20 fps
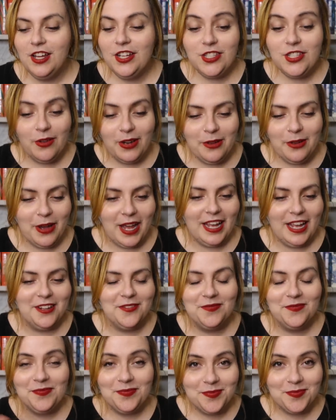So
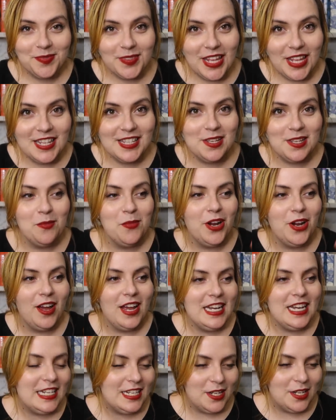anyway, in summary,
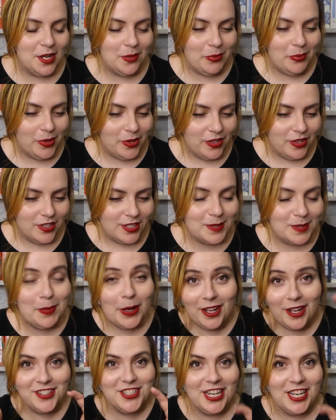I ended up
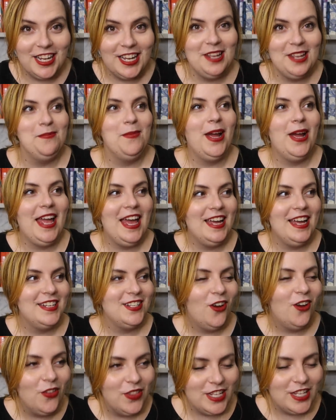splurging in my
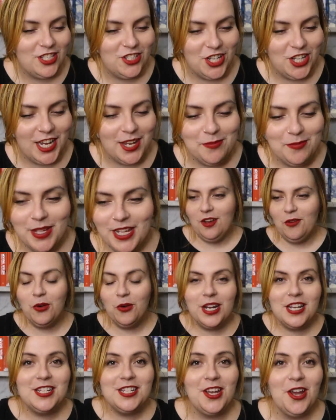head on this gym. I
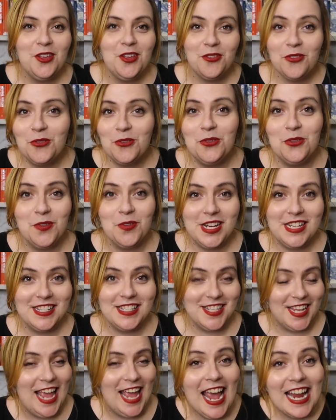wanted to go through all the
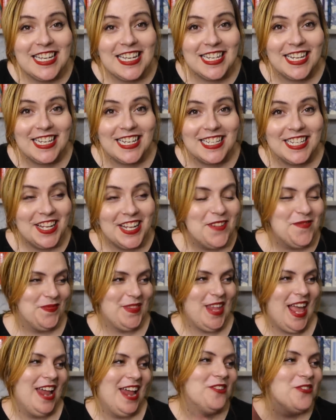reasons I hate it
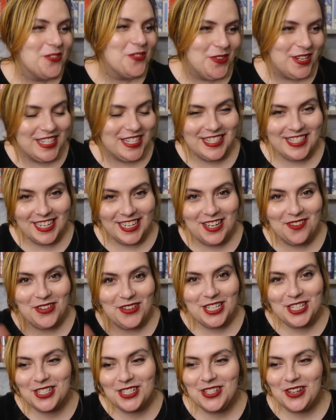and all the reasons I love
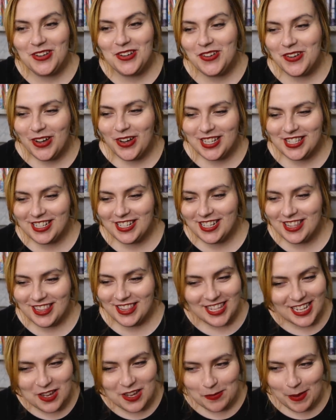it, just so you guys can
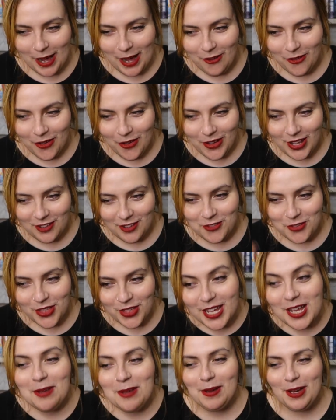think about, if you're
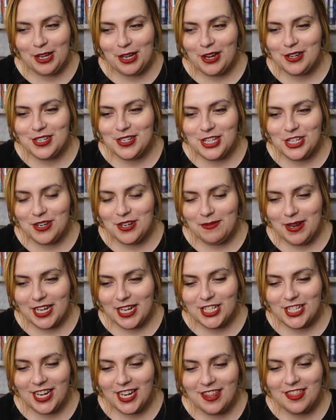thinking about going to the gym
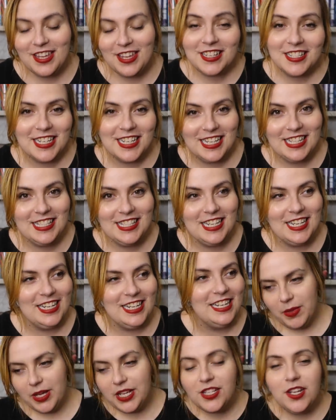next year, things to
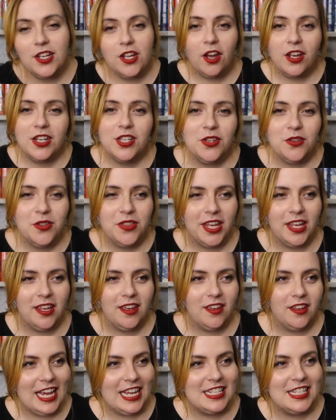consider. Because I do
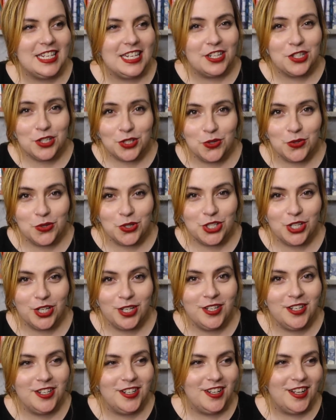think it's an
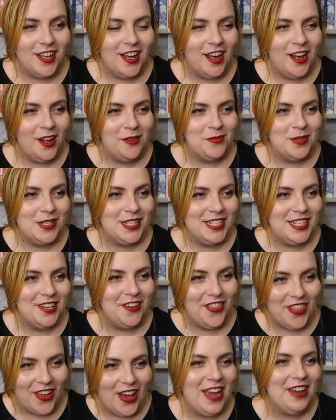extortion
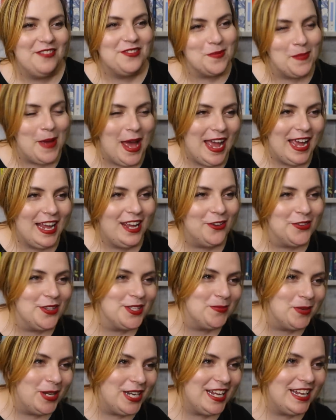that I have to pay all
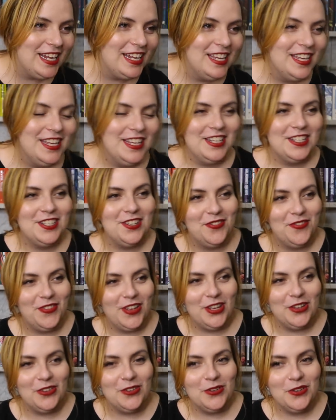this money to
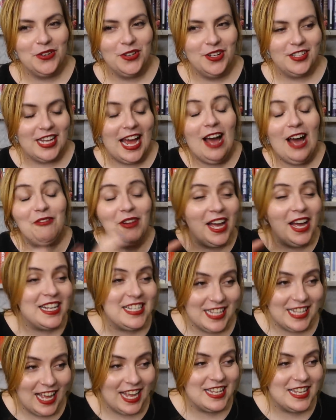feel, to have
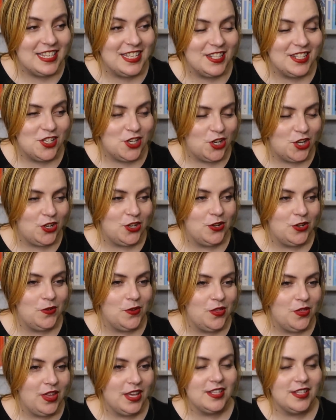access to
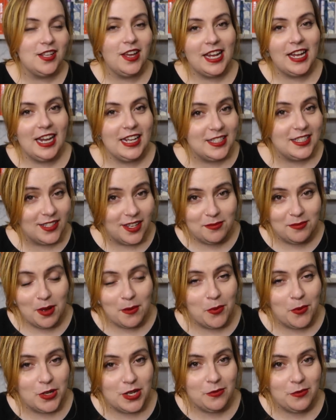things that I can exercise
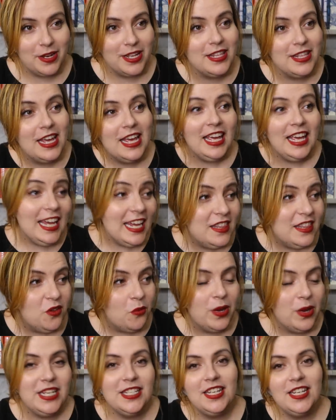my body with in the
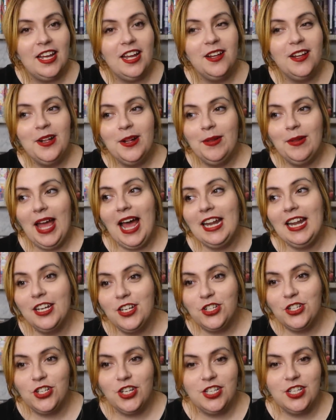winter,
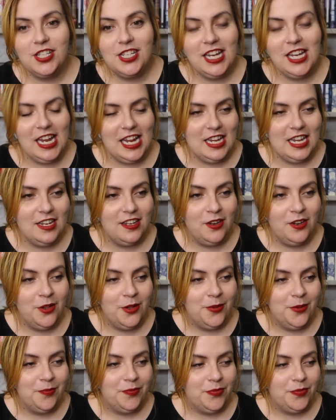and just in
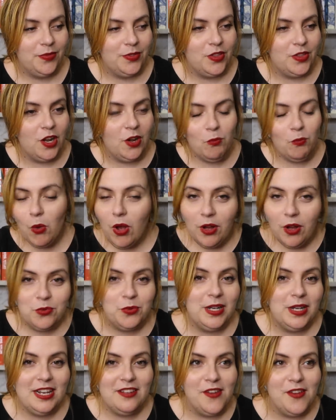the
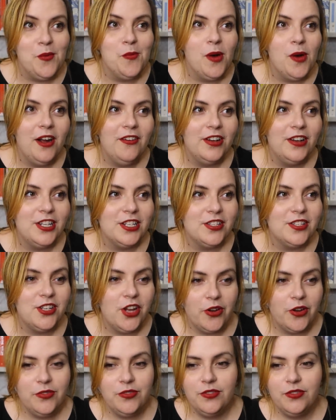world we live in where I just
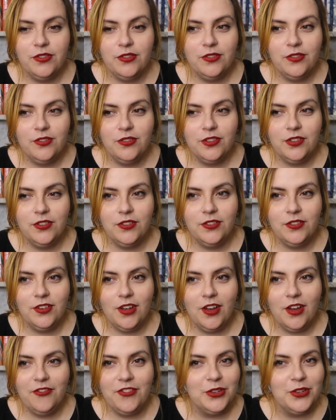don't
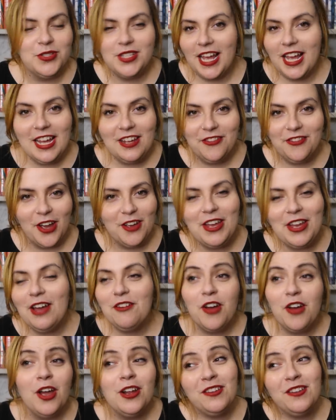feel safe.
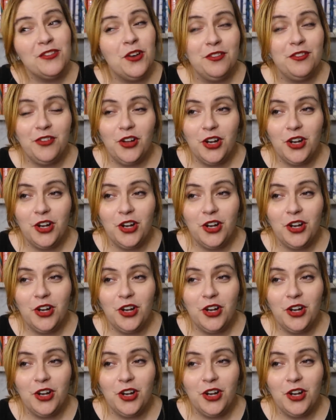Anyway,